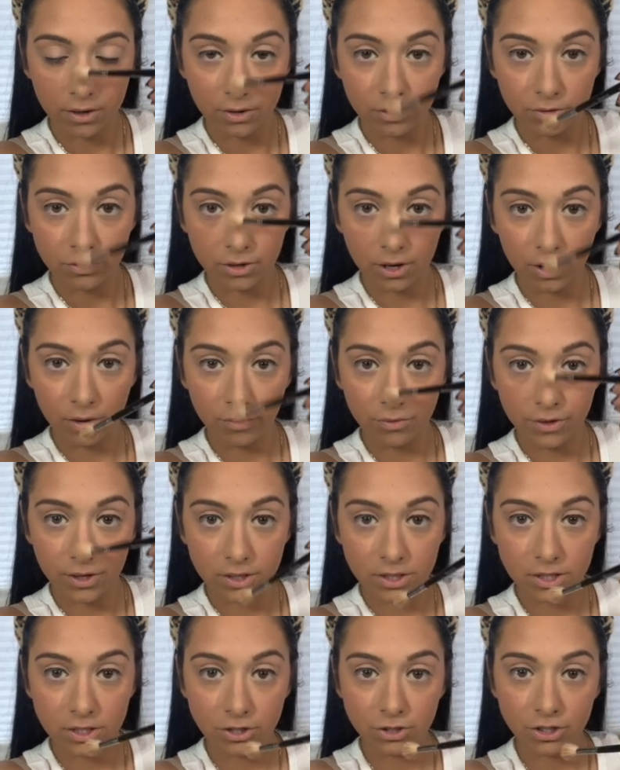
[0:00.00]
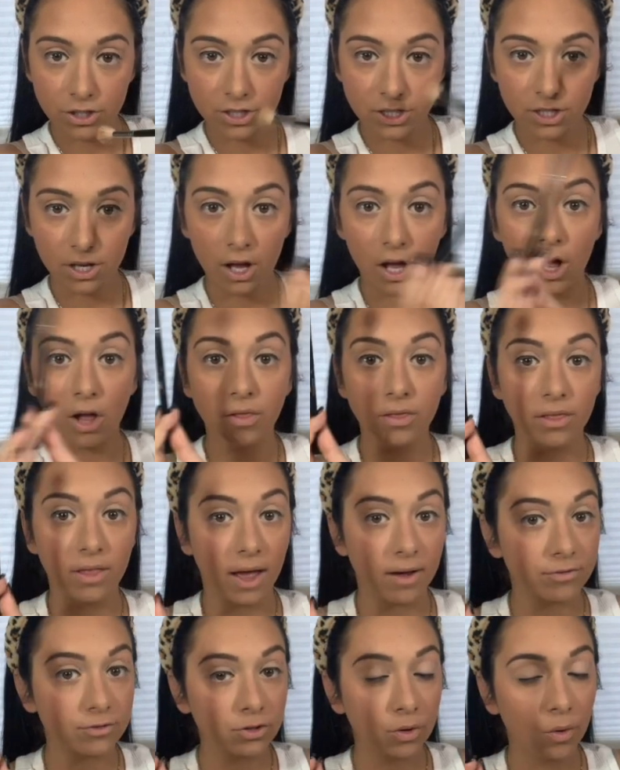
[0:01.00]
So this is just
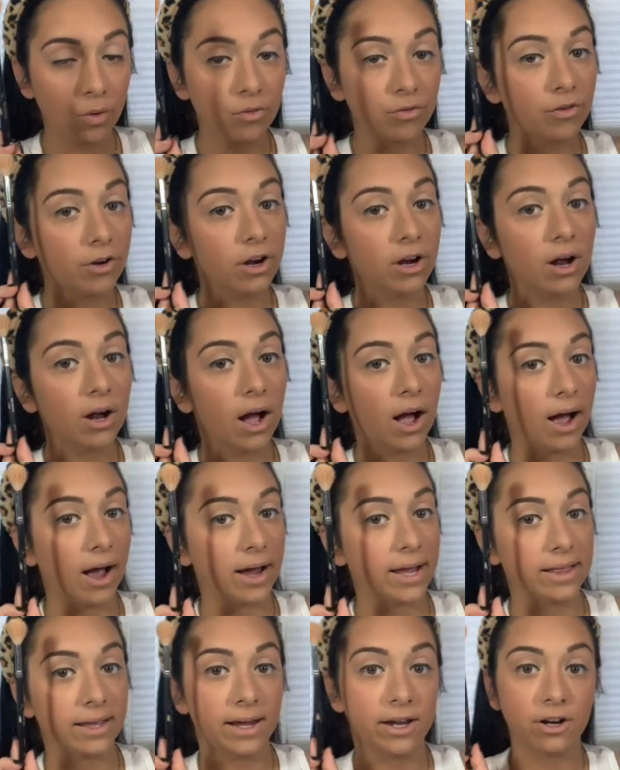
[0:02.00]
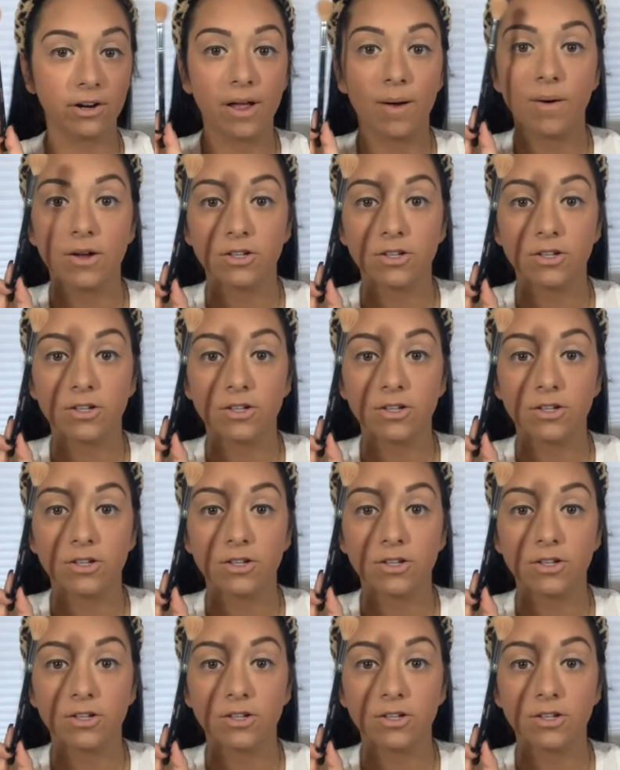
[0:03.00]
leftover highlighter that was